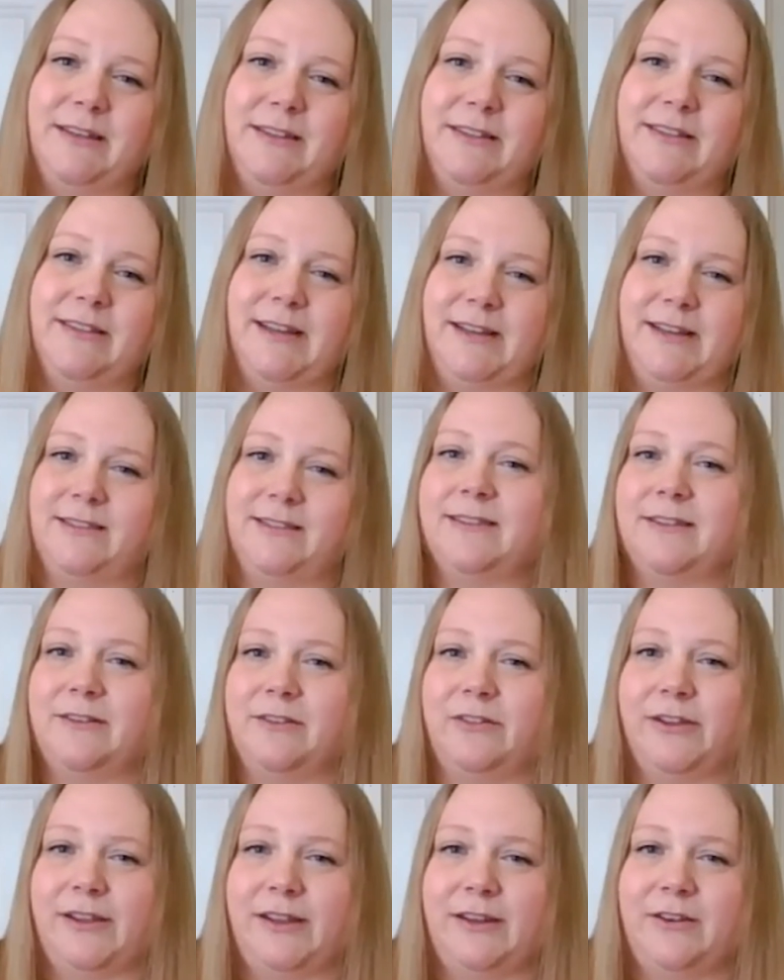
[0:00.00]
in the states they're
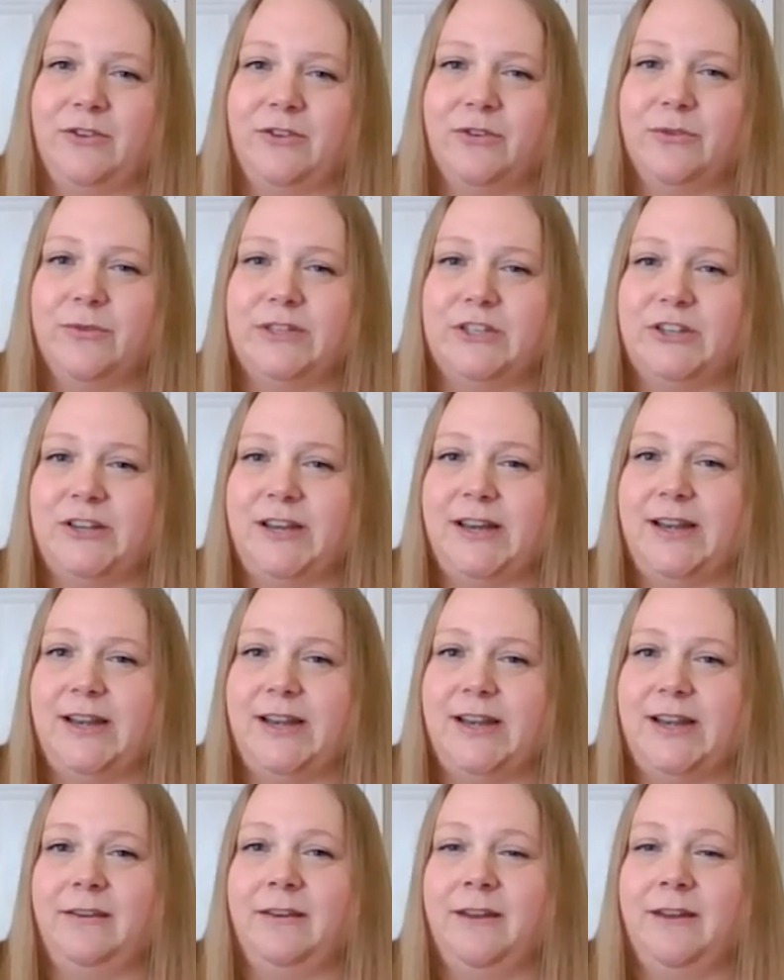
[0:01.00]
looking to originate
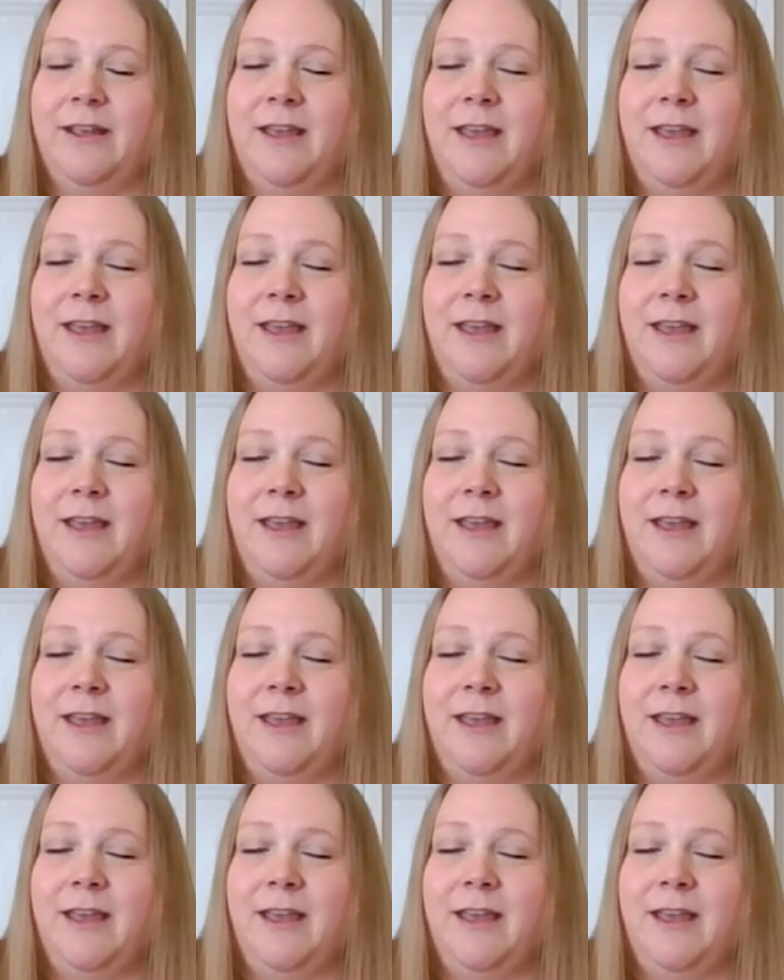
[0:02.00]
in.